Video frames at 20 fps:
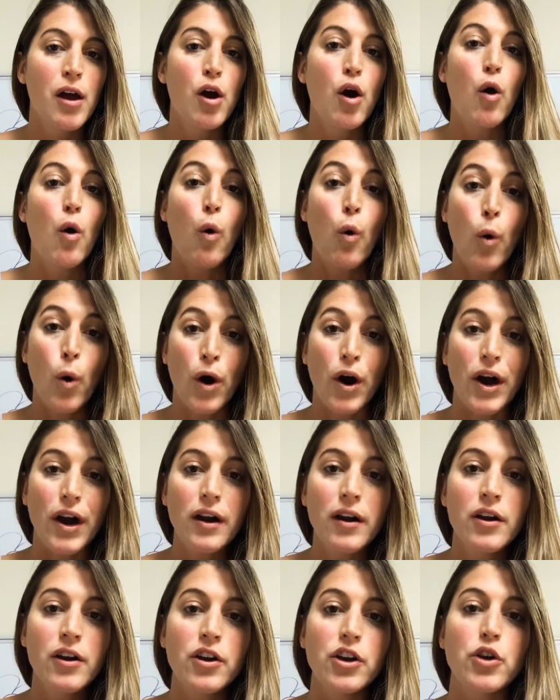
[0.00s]

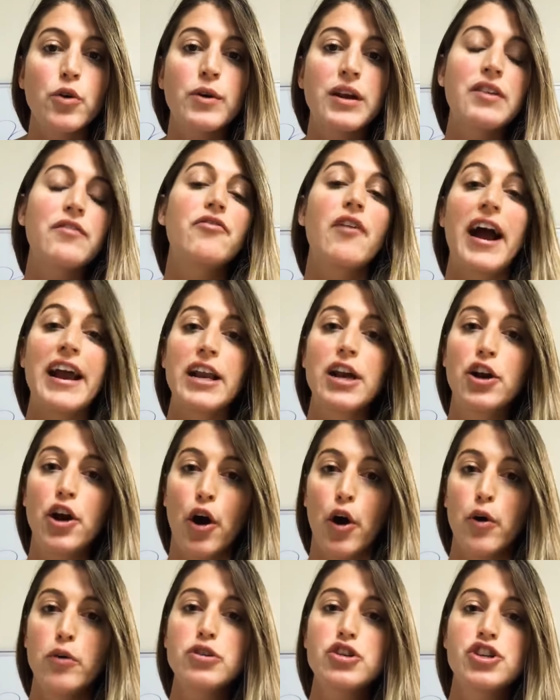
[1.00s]
Or you can find a
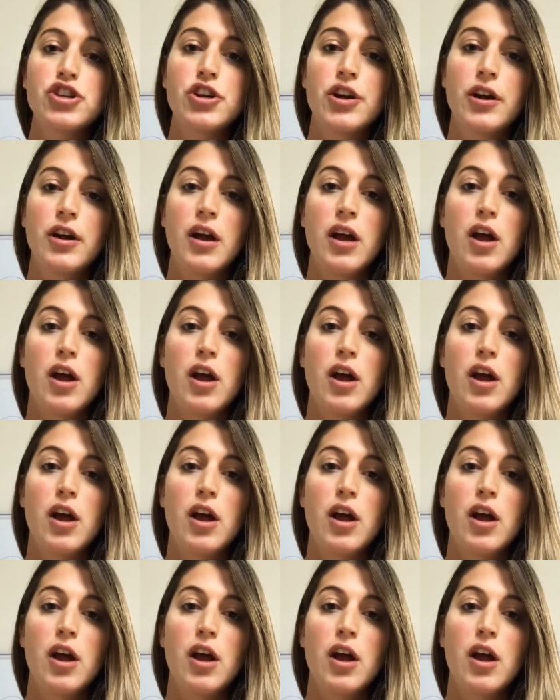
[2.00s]
coach